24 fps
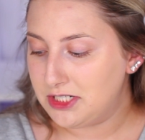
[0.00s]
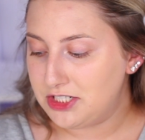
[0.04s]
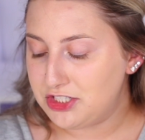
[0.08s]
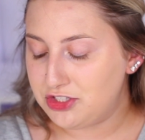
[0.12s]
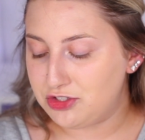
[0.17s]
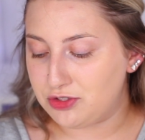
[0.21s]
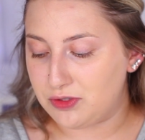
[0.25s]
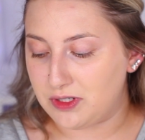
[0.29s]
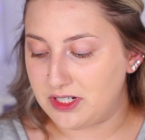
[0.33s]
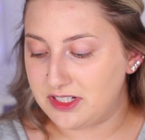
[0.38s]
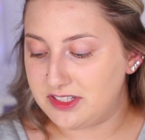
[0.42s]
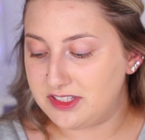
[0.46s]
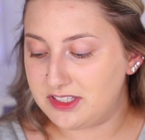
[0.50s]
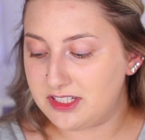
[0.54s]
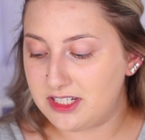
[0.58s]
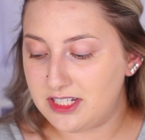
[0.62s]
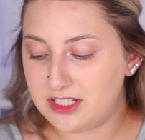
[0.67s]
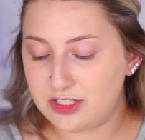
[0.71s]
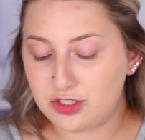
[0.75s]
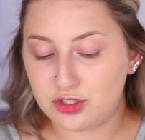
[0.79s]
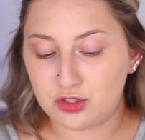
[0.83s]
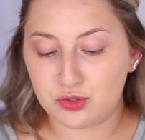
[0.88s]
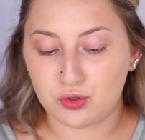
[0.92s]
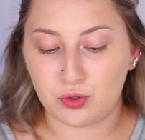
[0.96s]
So I'd
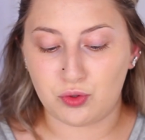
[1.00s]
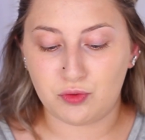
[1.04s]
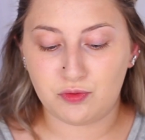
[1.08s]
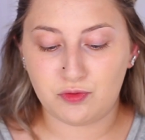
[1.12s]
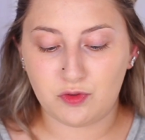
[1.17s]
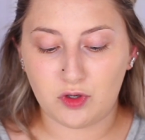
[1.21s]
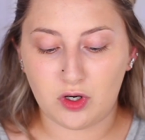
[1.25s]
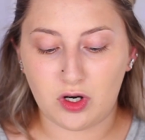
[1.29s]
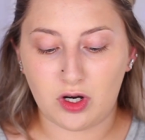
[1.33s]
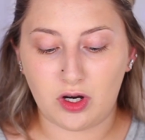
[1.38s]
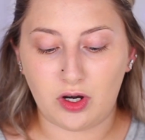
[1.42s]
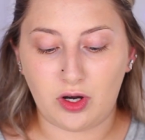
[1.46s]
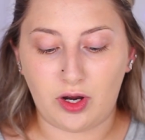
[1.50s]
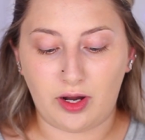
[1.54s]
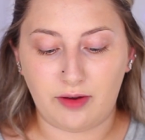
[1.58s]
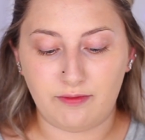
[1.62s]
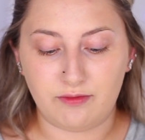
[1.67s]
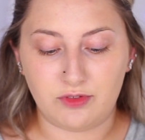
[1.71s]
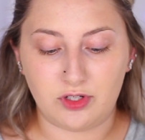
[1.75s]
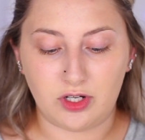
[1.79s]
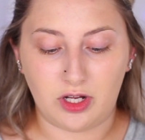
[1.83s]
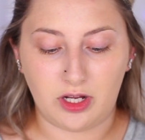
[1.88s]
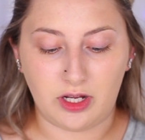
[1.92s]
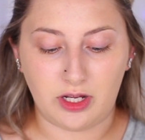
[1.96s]
say so far
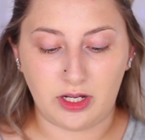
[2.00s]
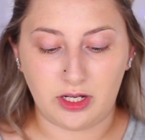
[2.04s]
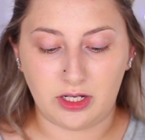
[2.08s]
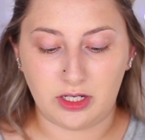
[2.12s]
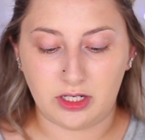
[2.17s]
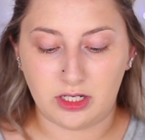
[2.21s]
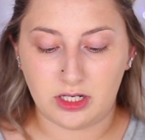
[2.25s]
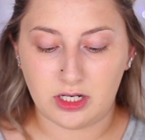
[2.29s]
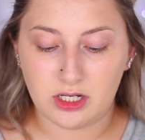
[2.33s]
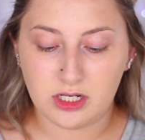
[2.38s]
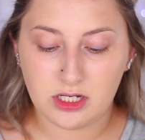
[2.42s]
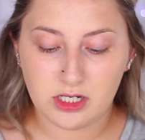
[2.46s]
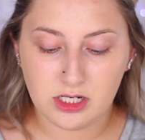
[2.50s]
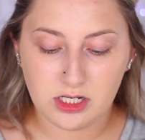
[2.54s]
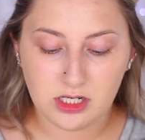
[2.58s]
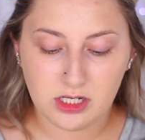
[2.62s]
I've done